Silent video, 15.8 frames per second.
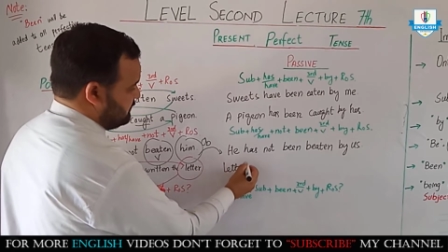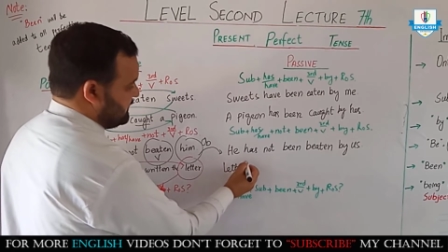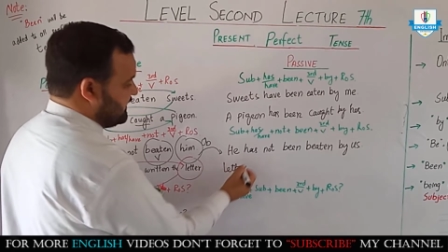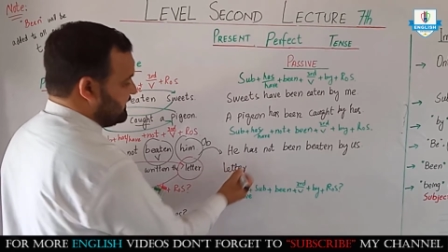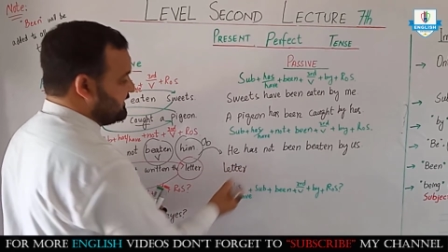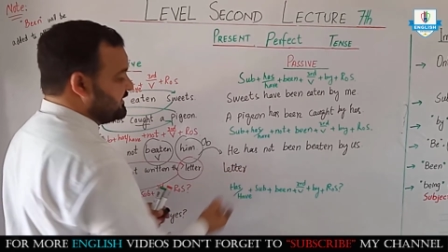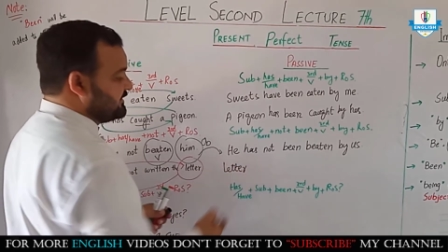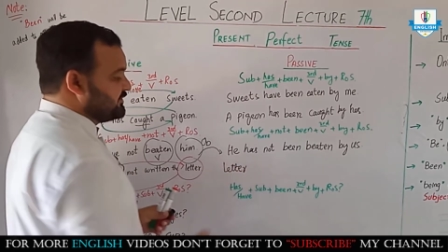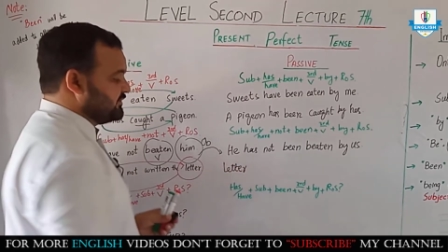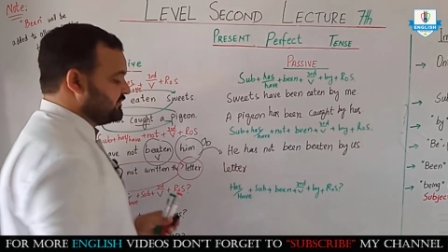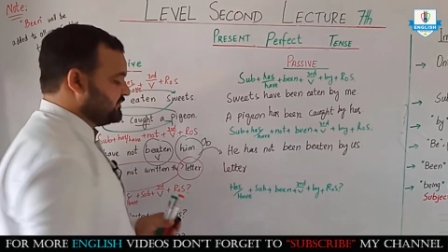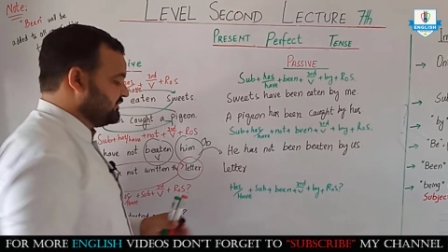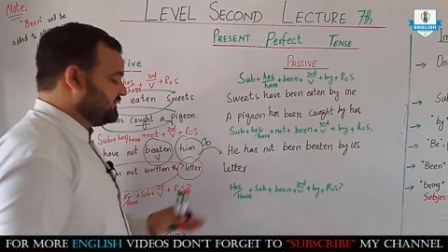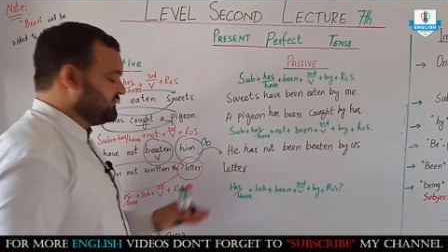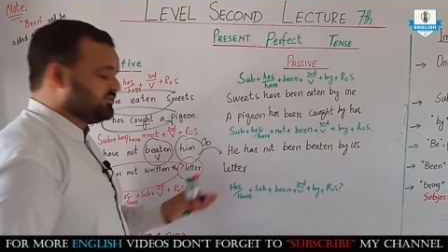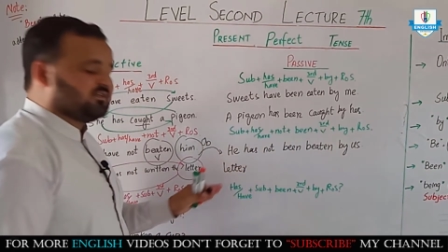Letter
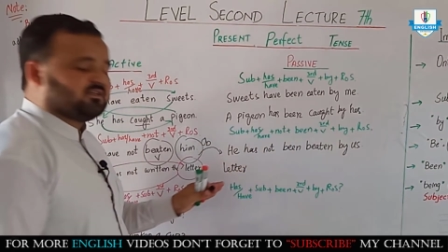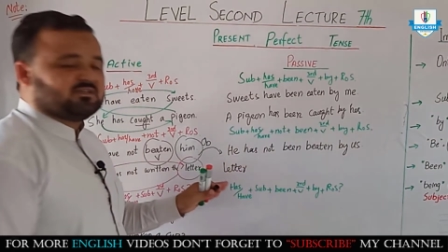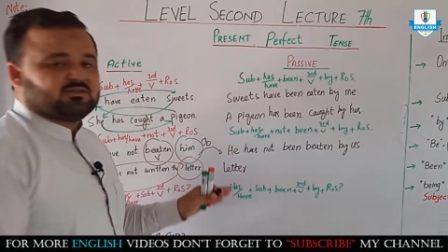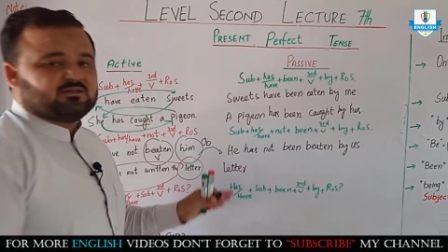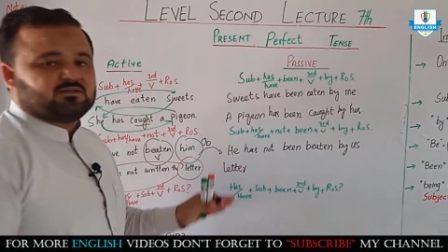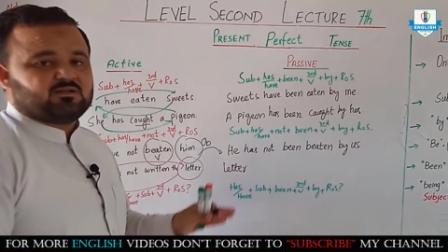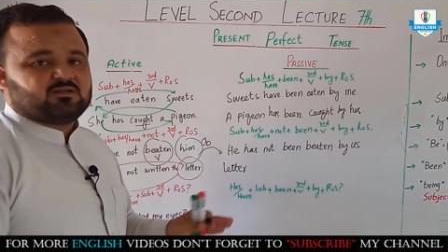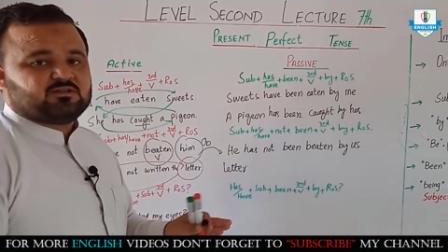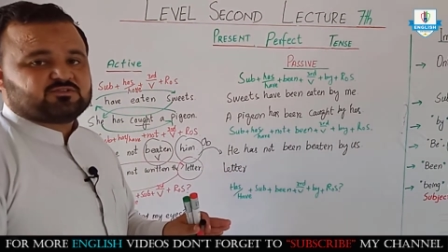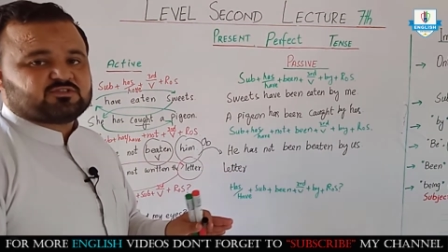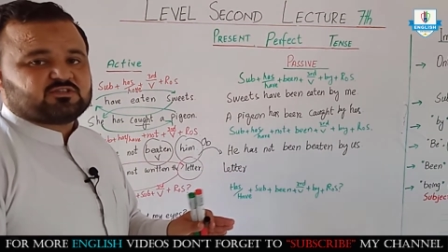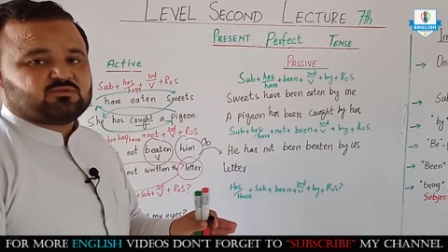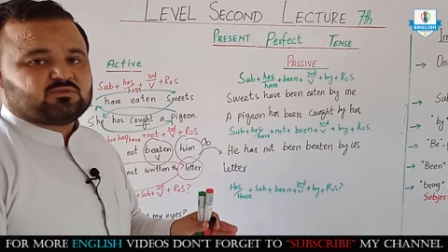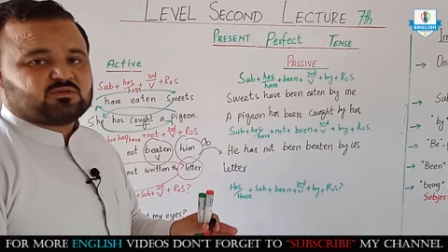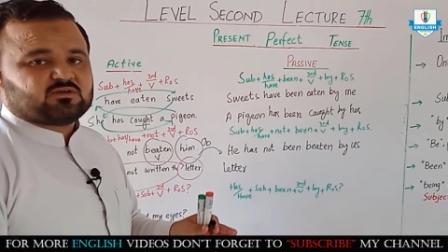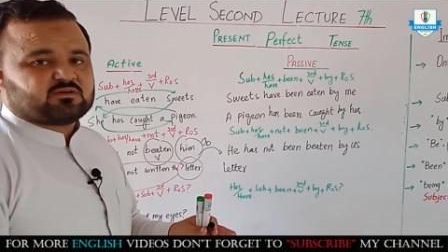is
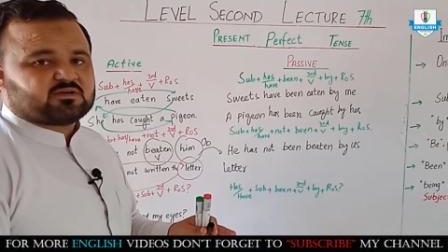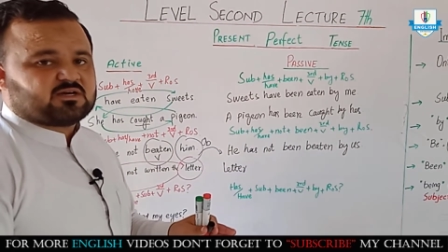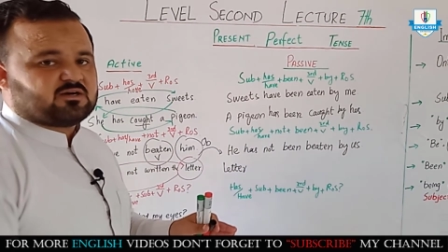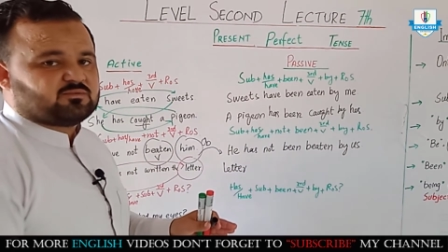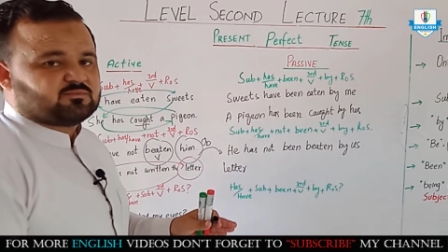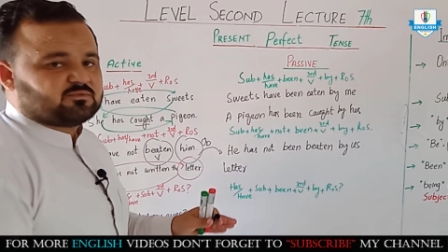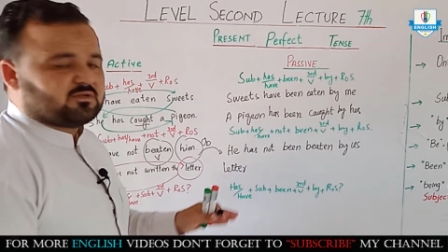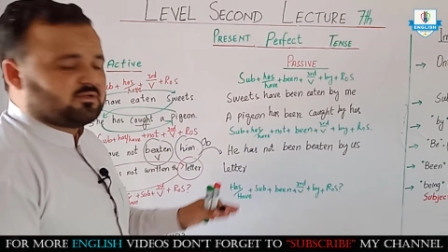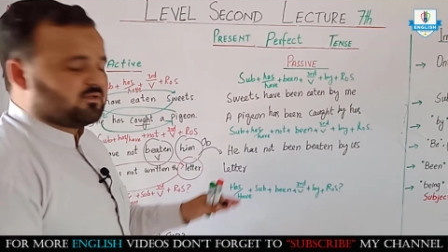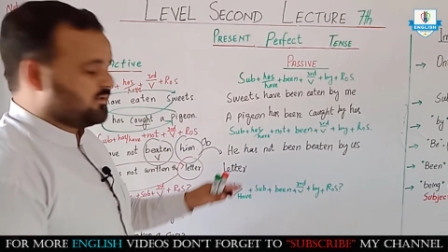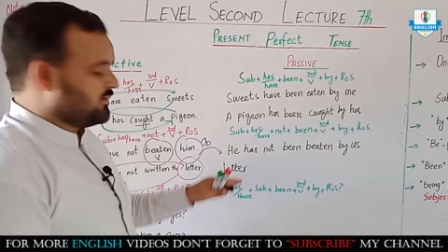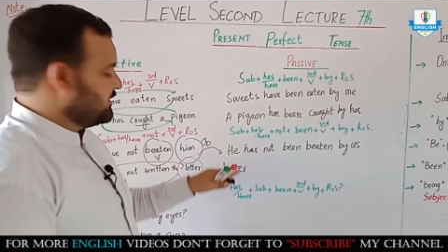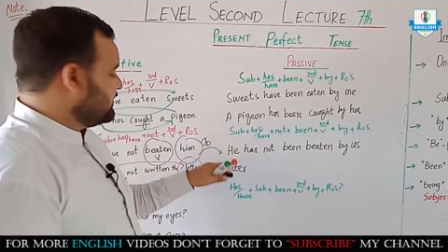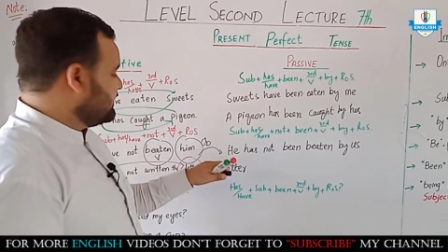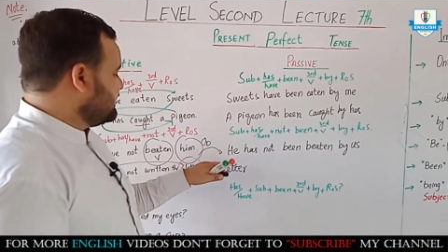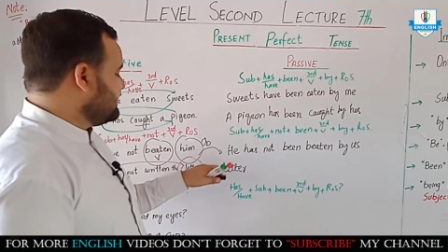singular noun.
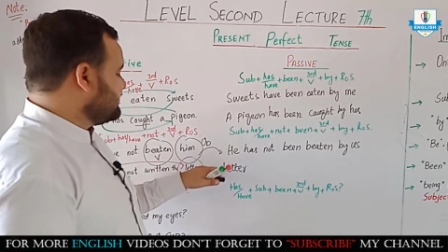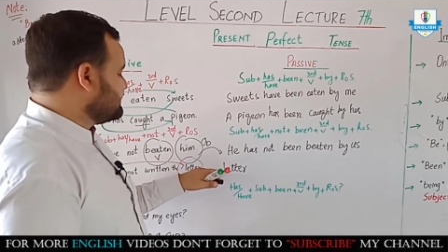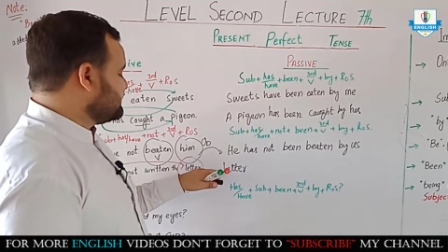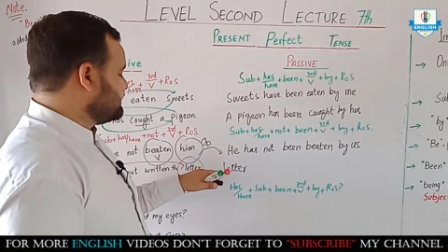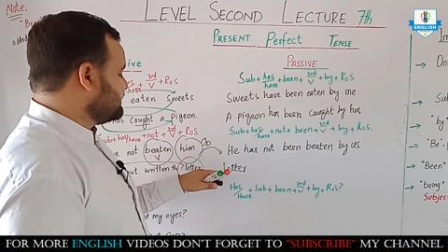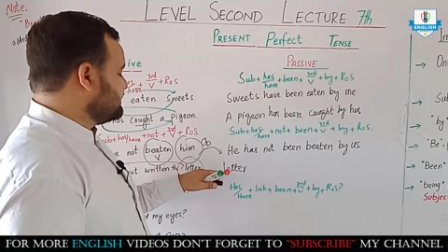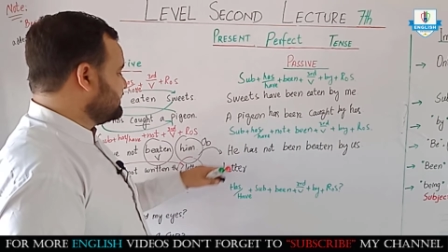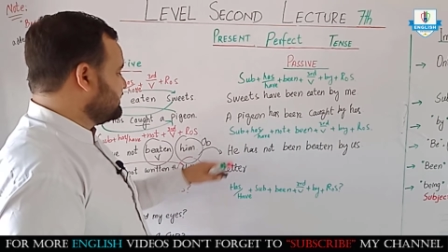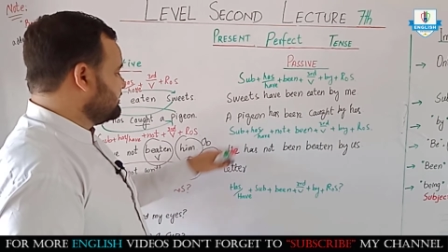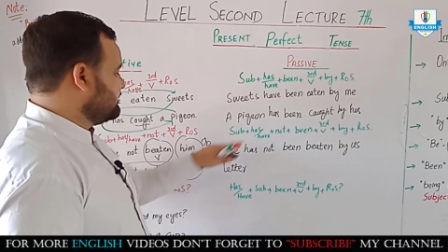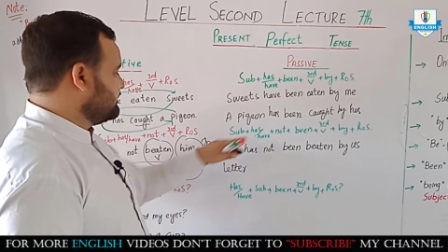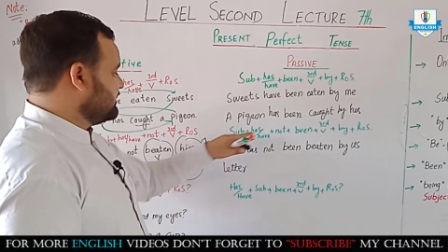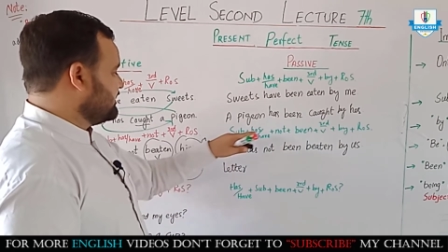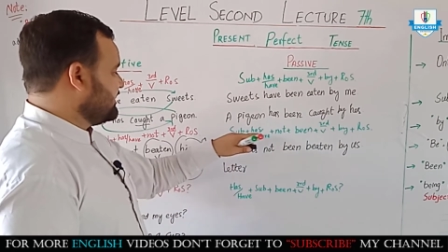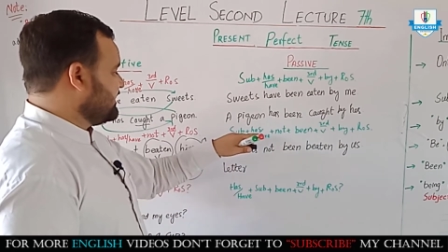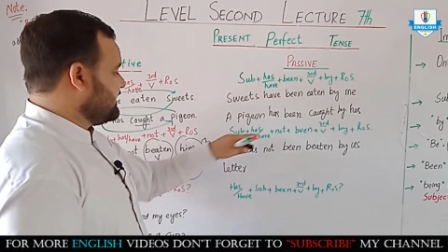Letter
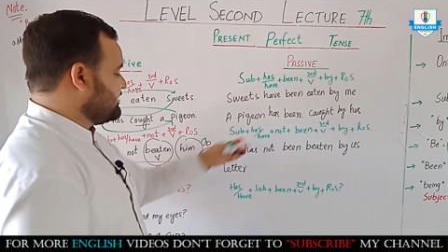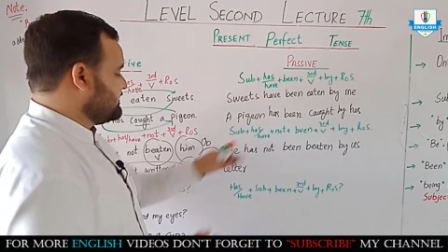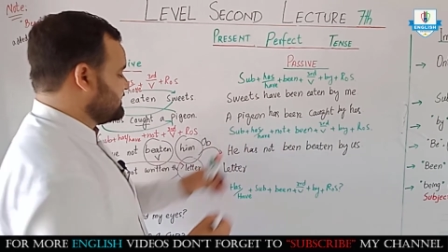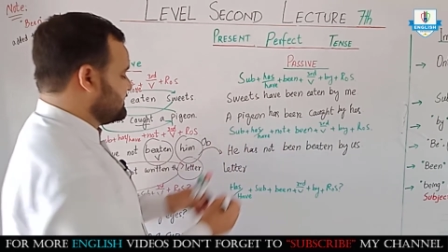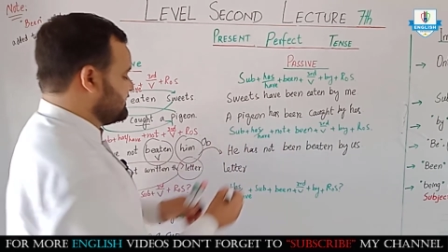has